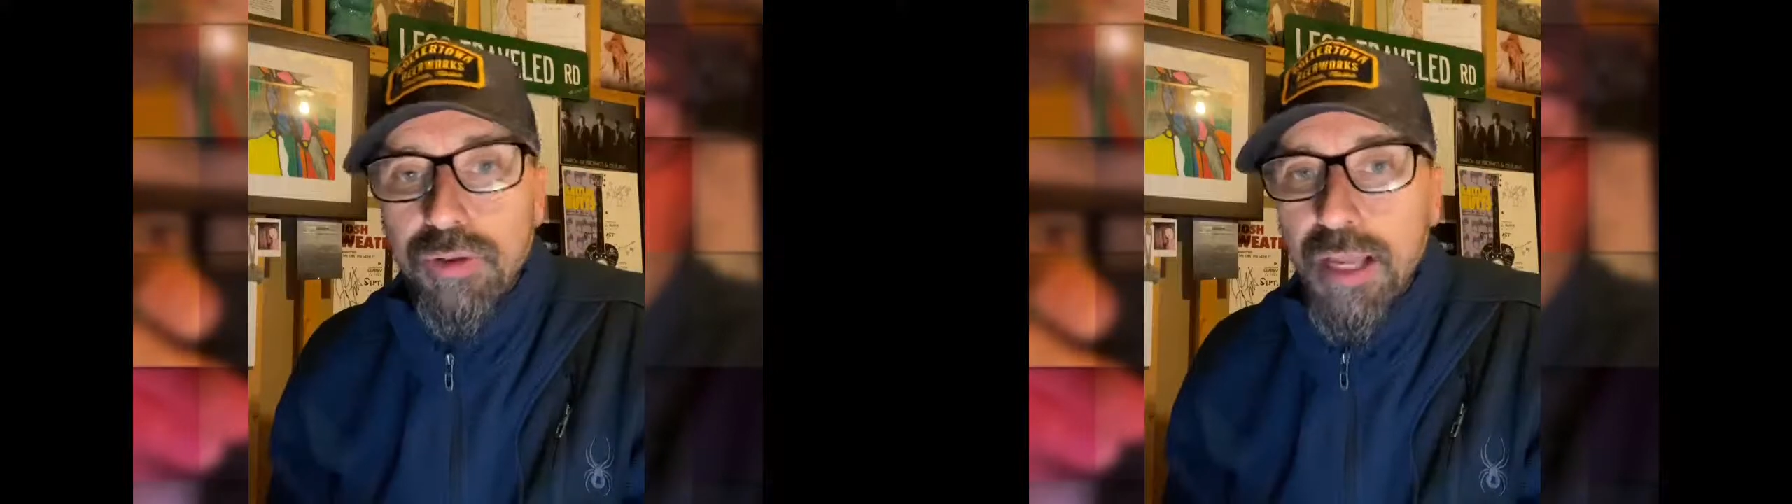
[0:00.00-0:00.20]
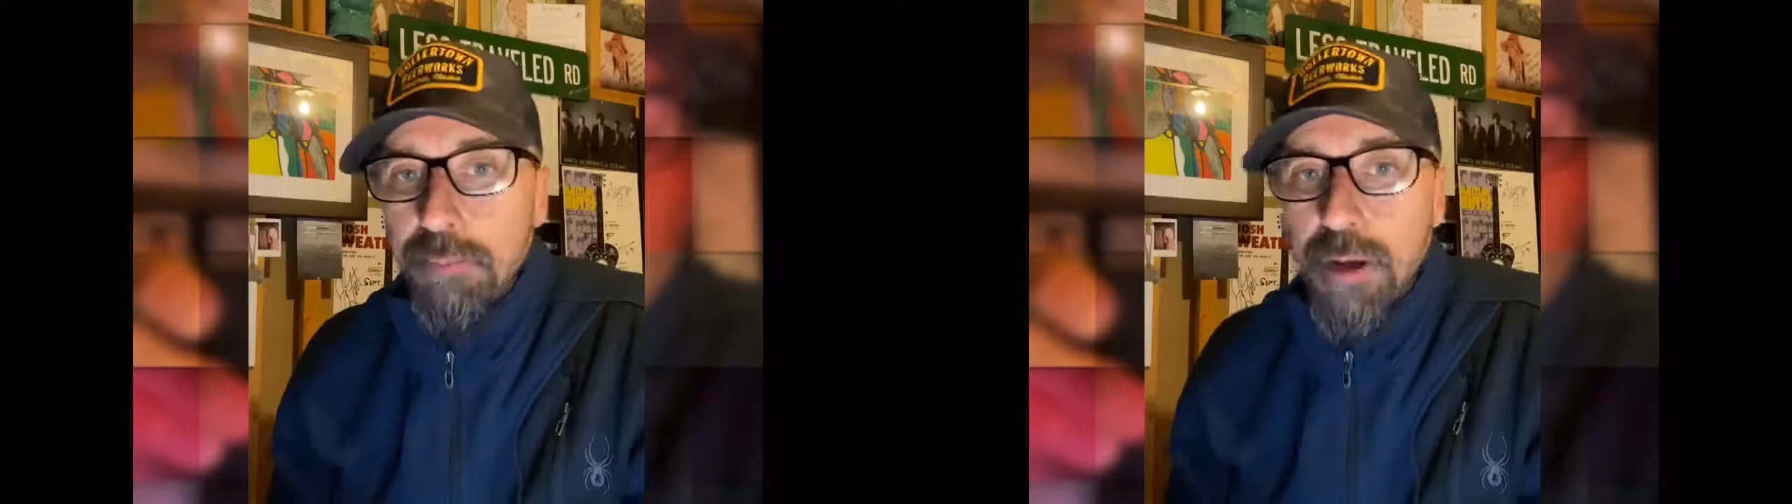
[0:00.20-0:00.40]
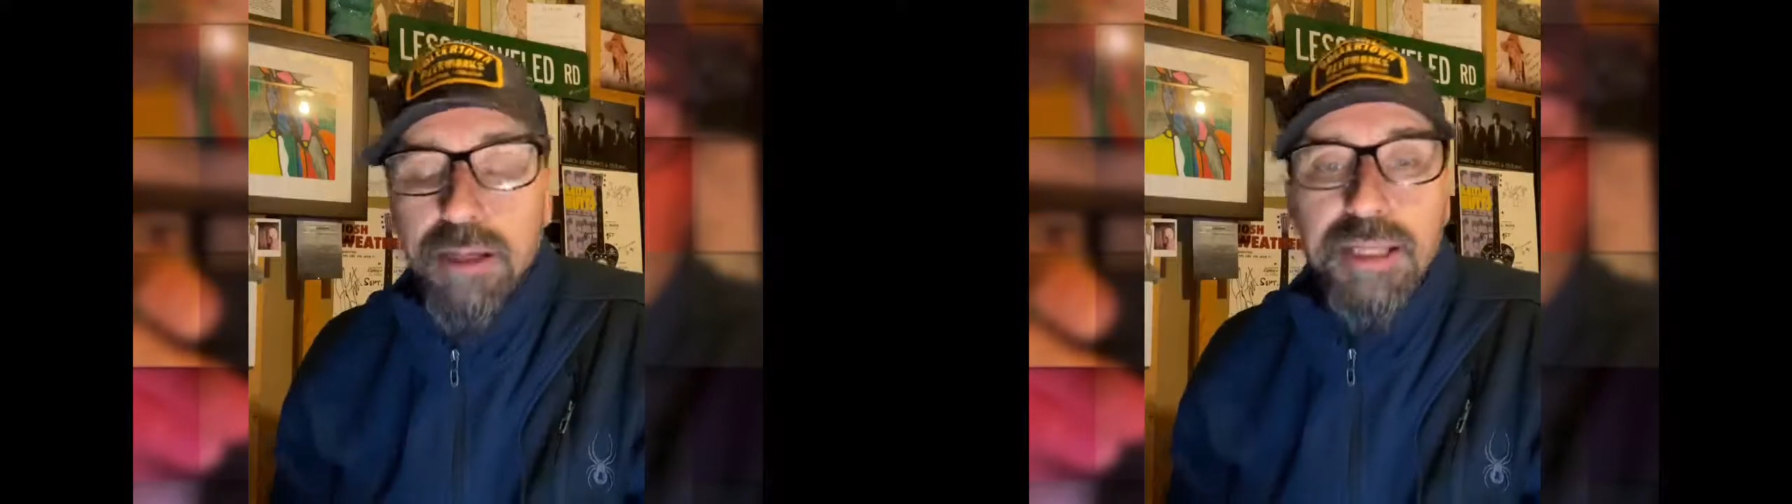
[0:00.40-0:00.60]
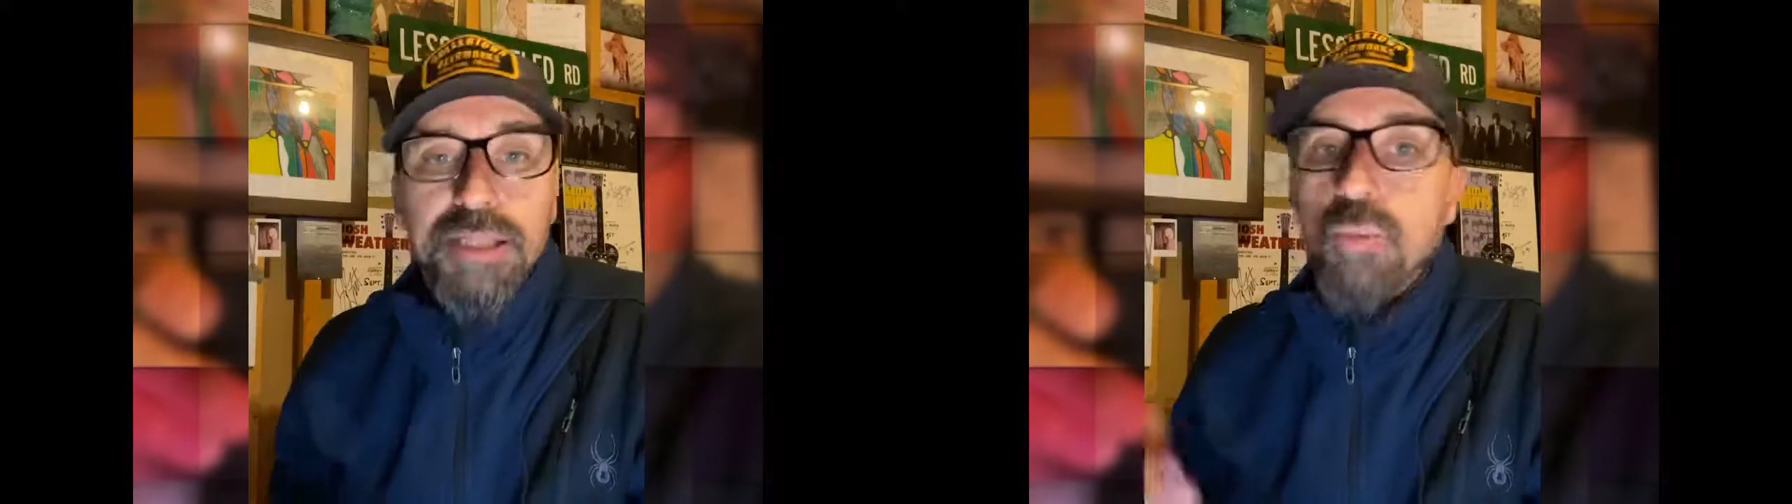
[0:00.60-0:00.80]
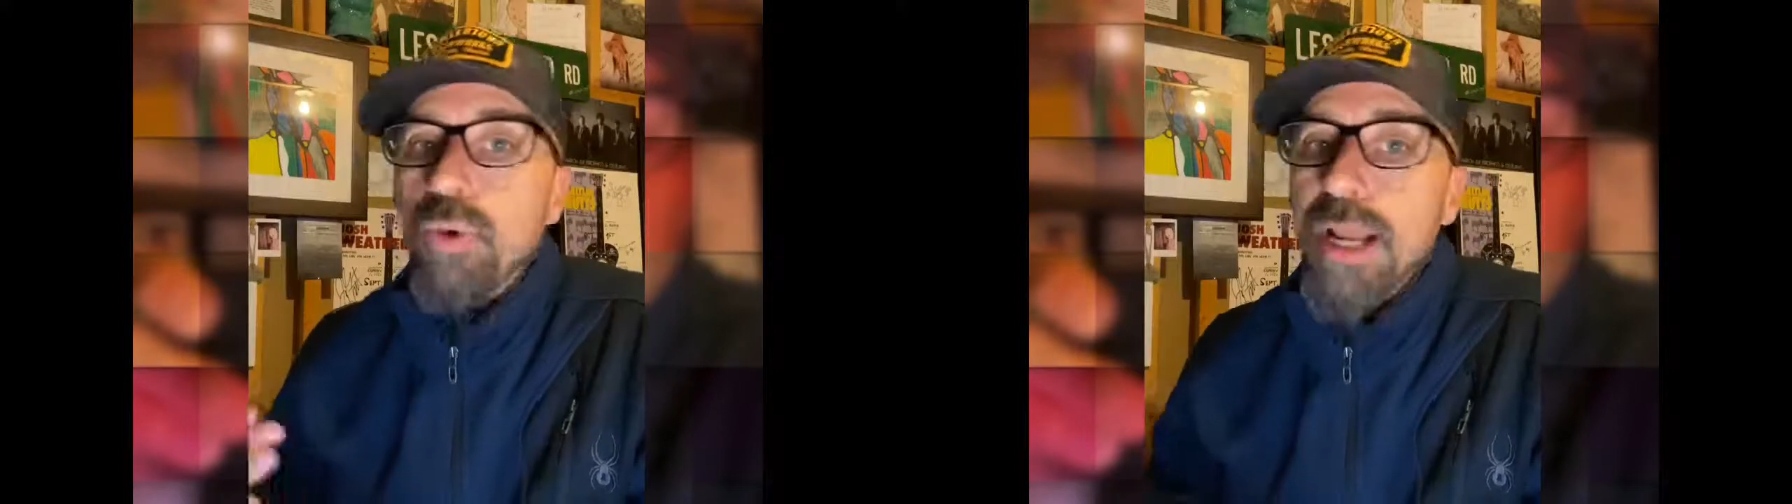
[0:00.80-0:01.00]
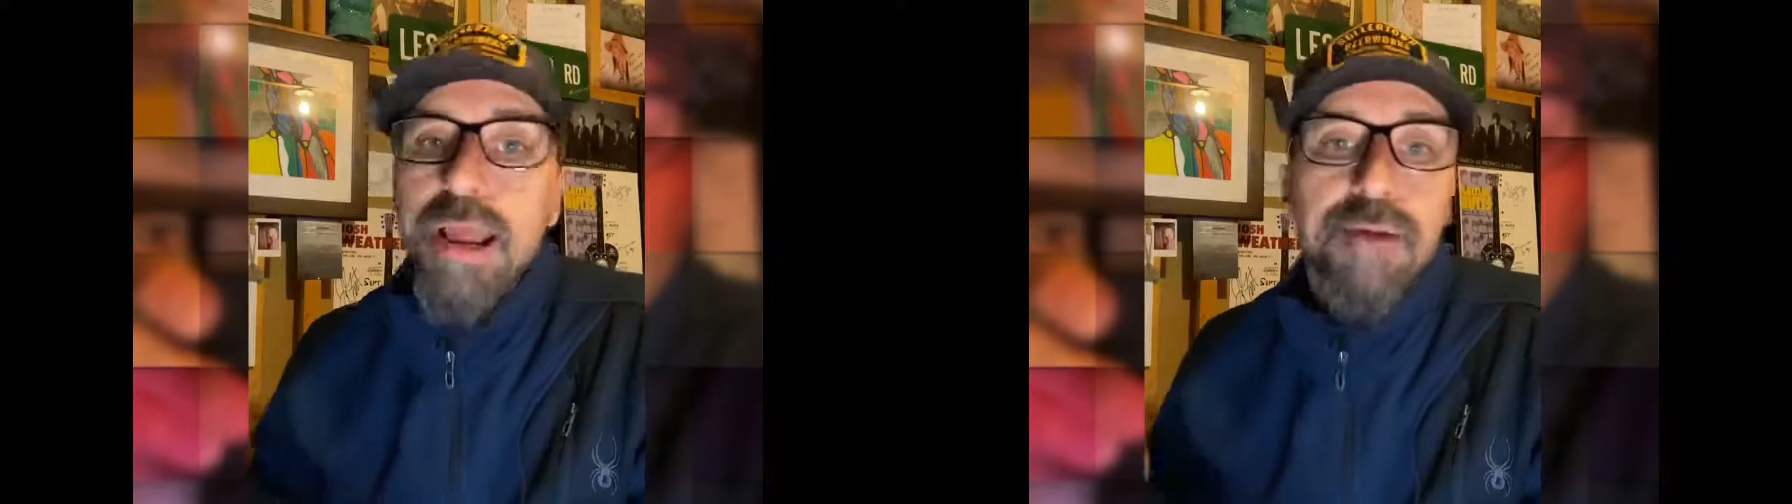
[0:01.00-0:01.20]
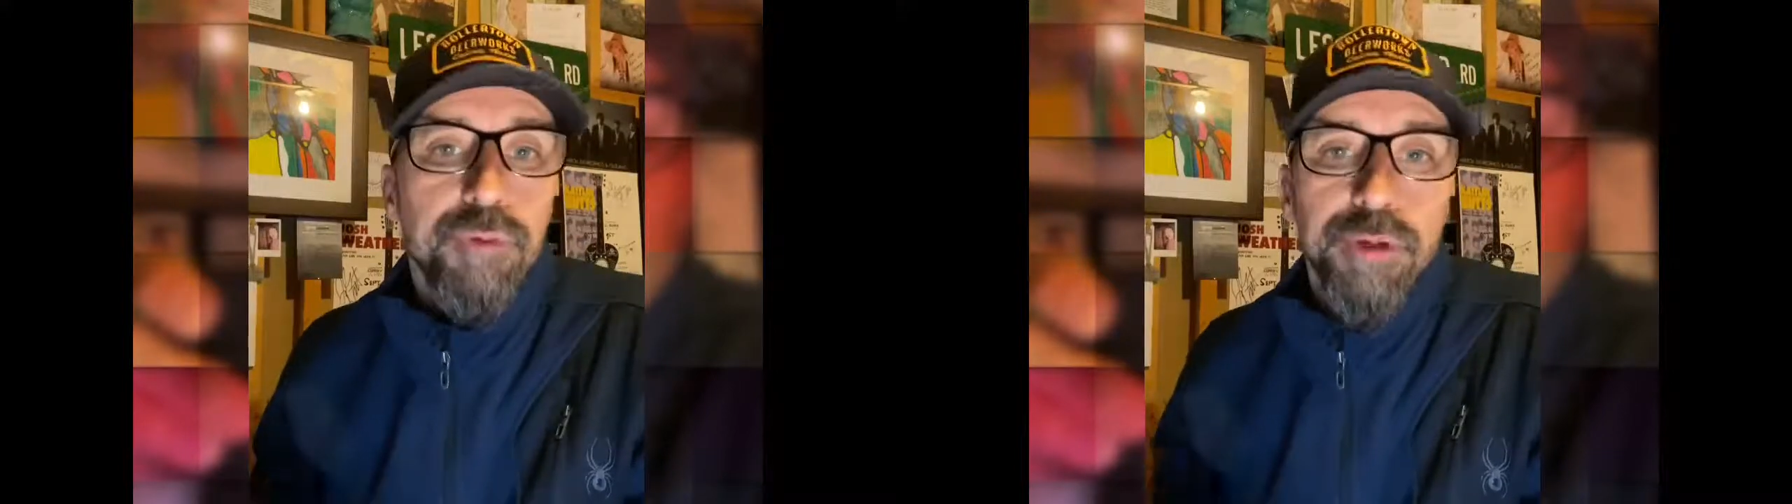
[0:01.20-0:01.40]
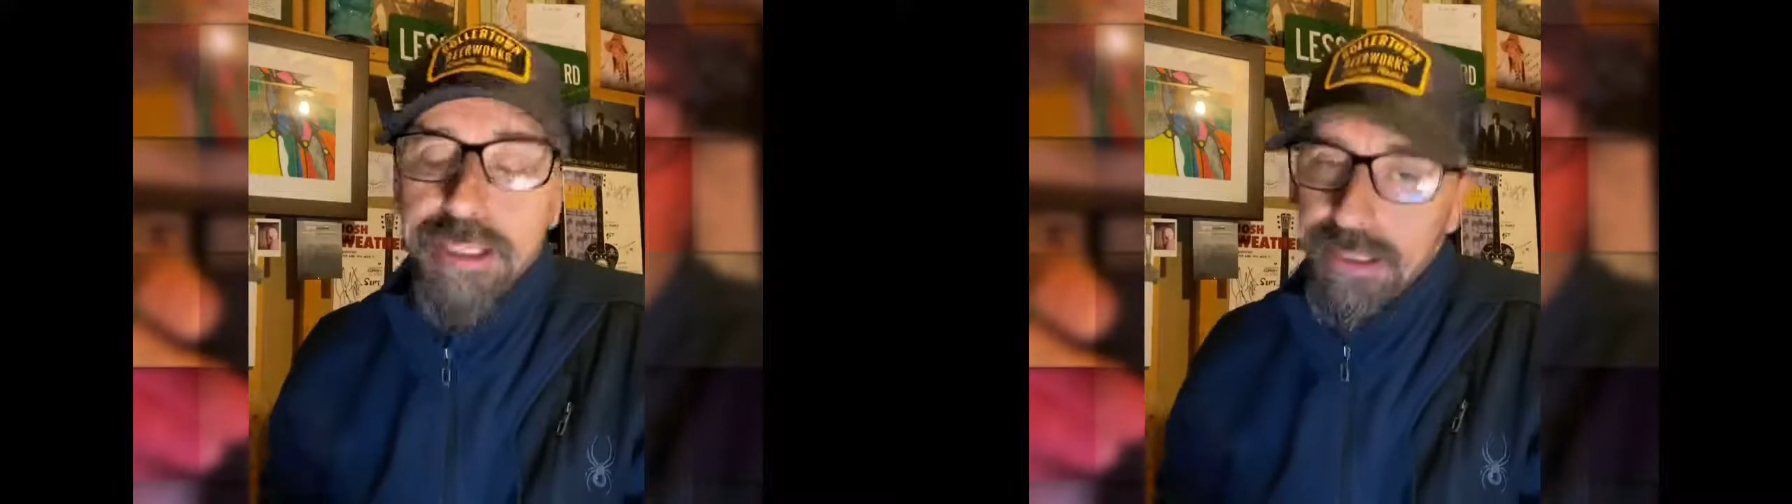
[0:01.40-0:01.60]
that podcast,
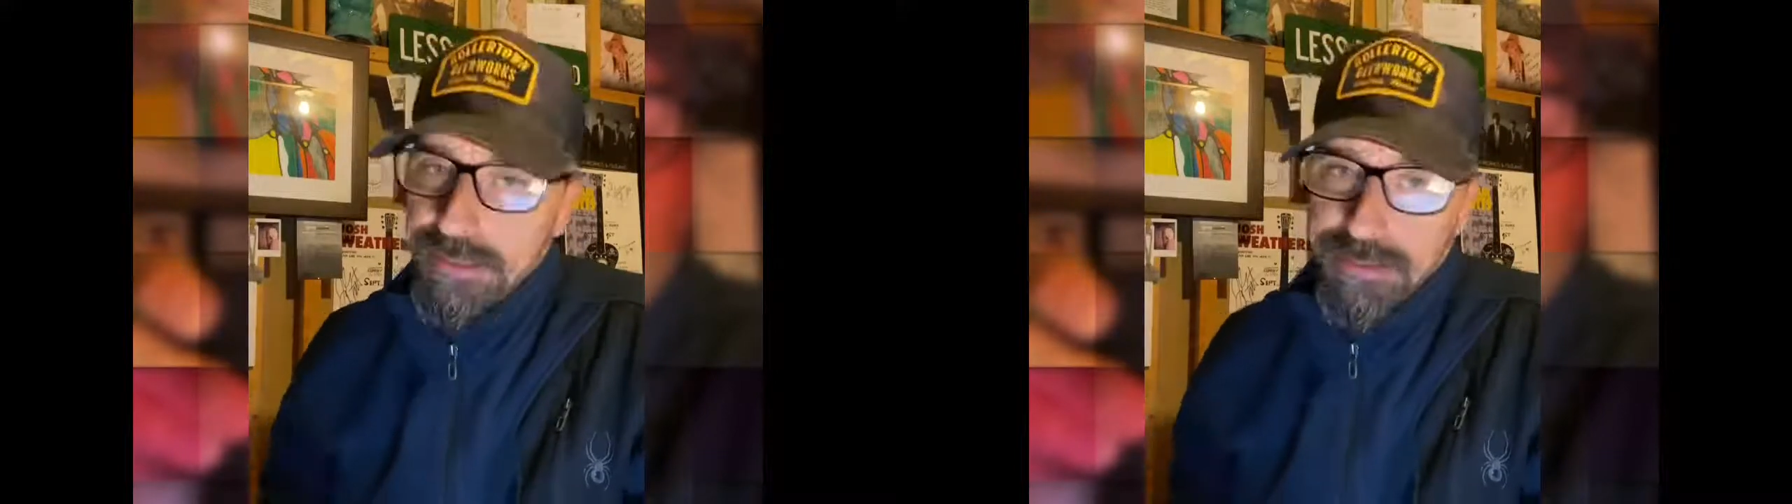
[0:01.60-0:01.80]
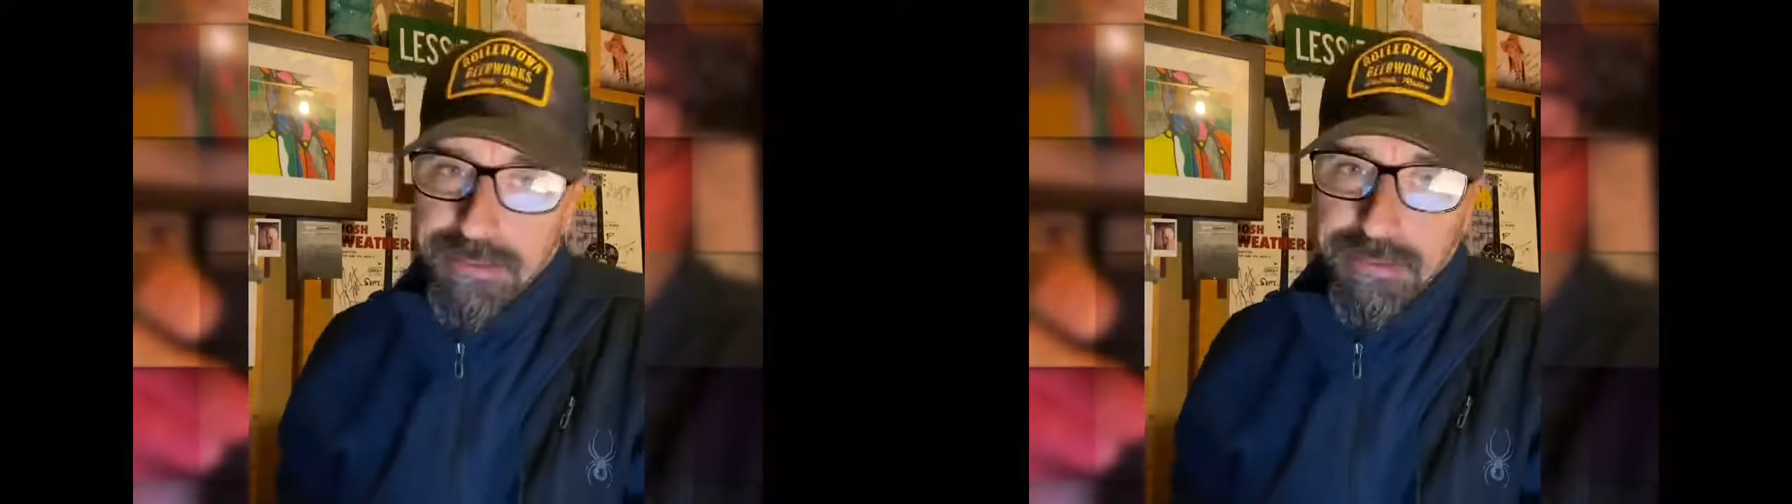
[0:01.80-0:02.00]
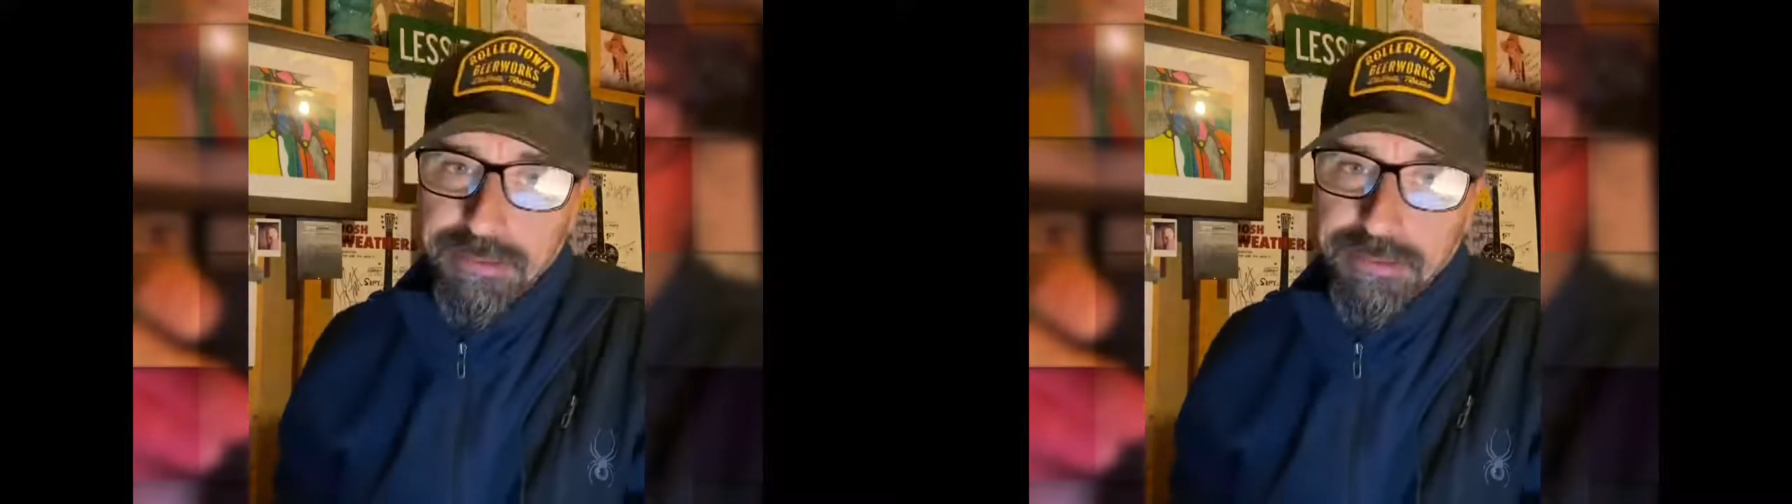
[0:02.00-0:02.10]
whatever it is.